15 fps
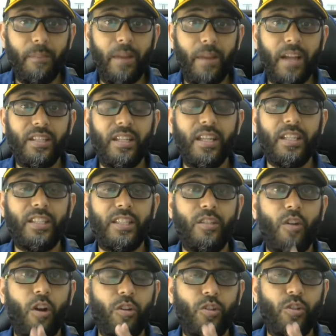Imagine, it's
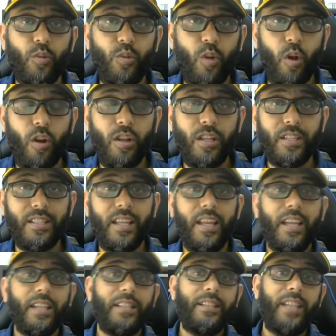not
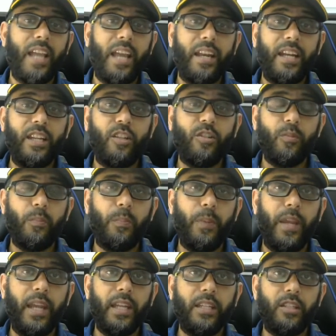$2. They are ready to
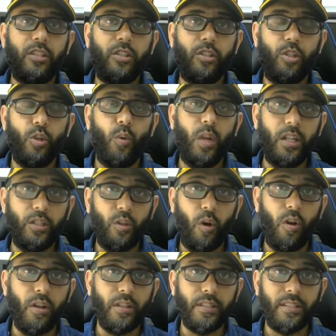pay
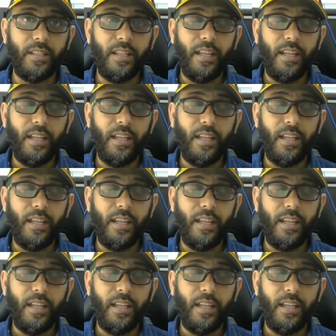$12